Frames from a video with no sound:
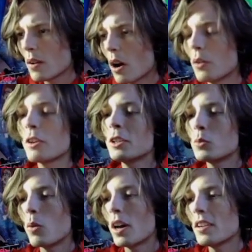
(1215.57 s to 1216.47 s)
Oh, there is
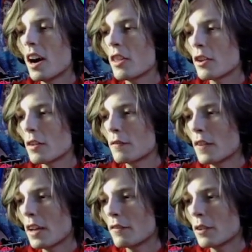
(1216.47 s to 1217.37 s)
one other
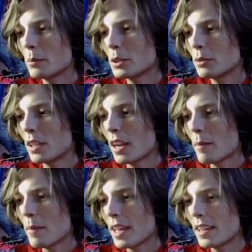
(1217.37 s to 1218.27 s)
fan film suit that
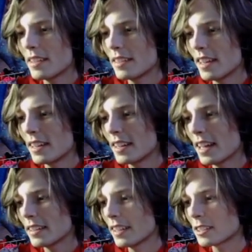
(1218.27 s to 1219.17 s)
I made that
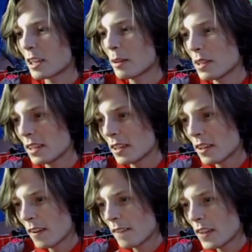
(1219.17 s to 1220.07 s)
that is gonna be
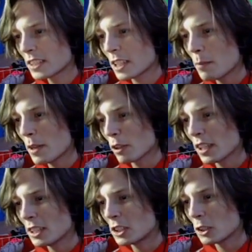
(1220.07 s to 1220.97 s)
it's gonna be
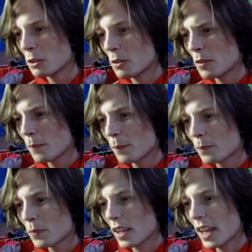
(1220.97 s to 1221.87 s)
released soon,
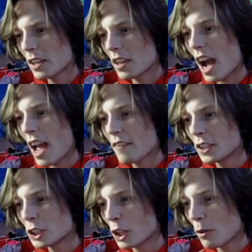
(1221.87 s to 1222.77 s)
and I
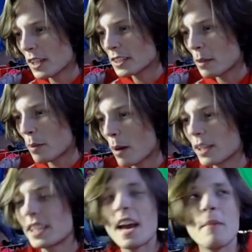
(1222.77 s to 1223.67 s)
haven't shown it to the
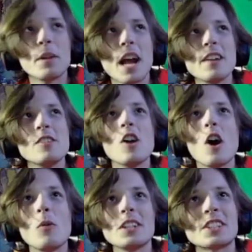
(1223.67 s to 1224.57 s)
public yet, but I
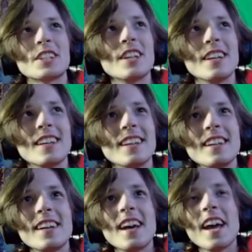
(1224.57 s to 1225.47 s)
know it's good,
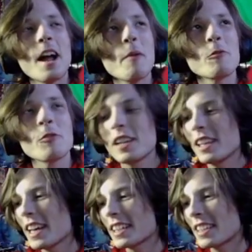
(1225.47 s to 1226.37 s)
and I'm
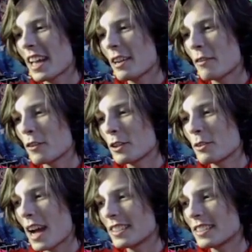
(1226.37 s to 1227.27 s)
really excited for you
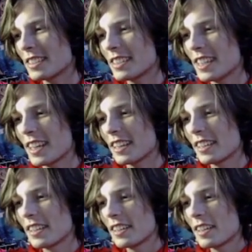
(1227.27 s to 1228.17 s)
guys to see it.
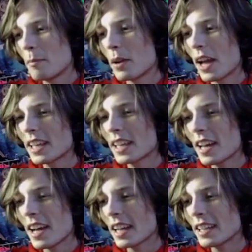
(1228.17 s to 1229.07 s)
Keep in but mind,
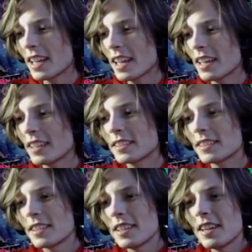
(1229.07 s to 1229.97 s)
I can't, I
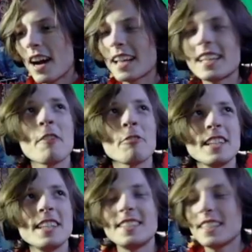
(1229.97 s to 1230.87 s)
can't, I can't
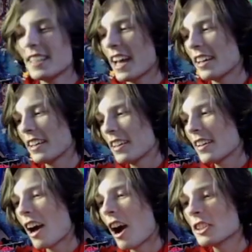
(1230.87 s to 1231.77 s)
release it yet.
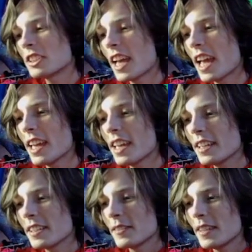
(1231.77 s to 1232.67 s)
I'll say.